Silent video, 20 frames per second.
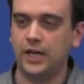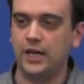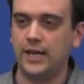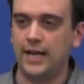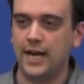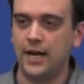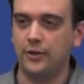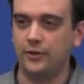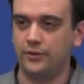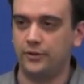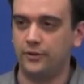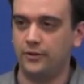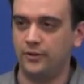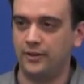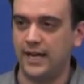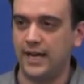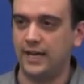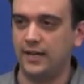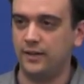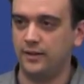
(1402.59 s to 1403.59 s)
cut out
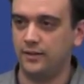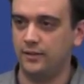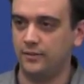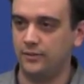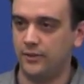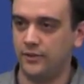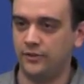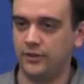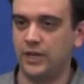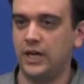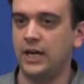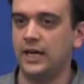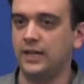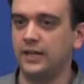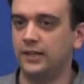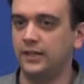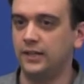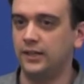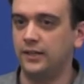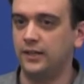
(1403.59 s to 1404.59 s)
that
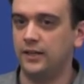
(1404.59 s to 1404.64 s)
design.